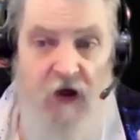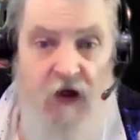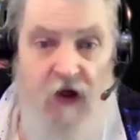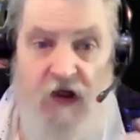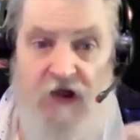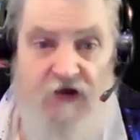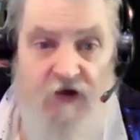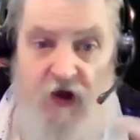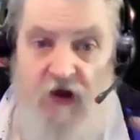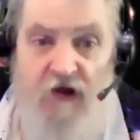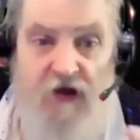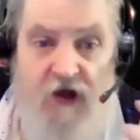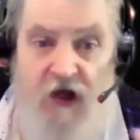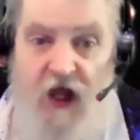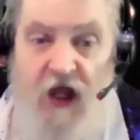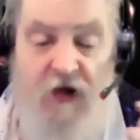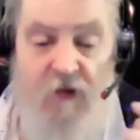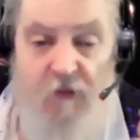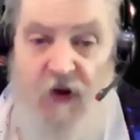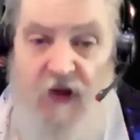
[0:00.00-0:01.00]
It's not an
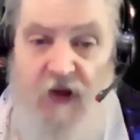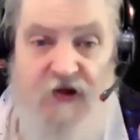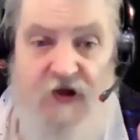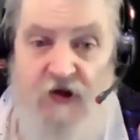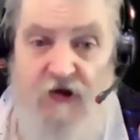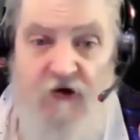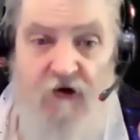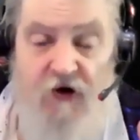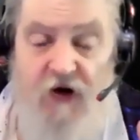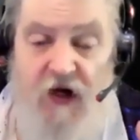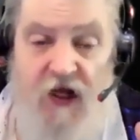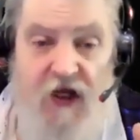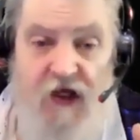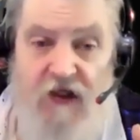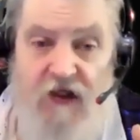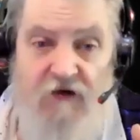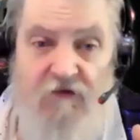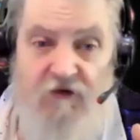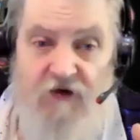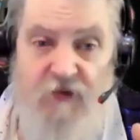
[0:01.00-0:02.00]
unpleasant or a
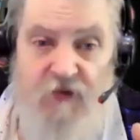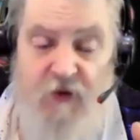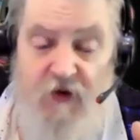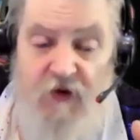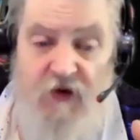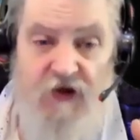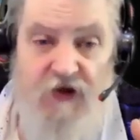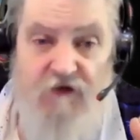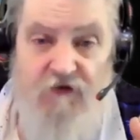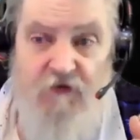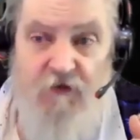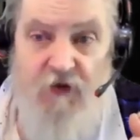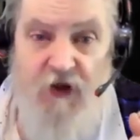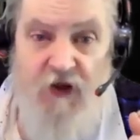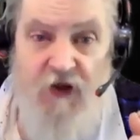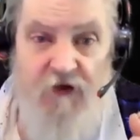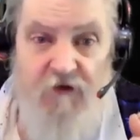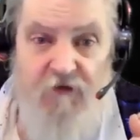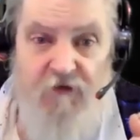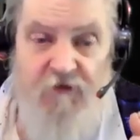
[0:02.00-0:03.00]
negative experience for me.